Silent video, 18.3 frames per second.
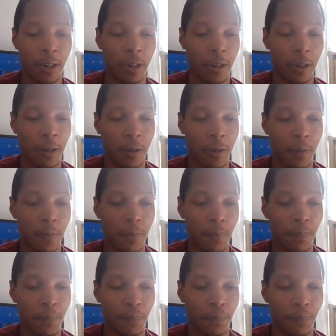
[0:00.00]

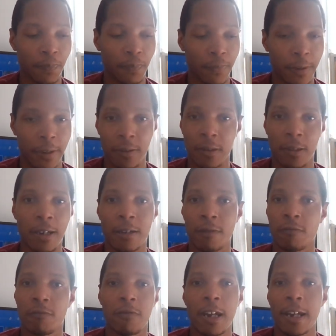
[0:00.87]
There's a
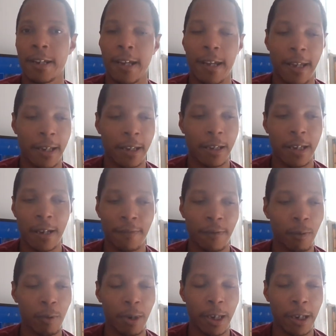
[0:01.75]
lot of red ink
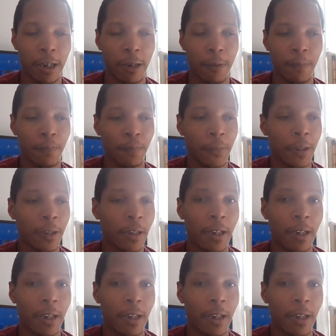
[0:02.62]
everywhere.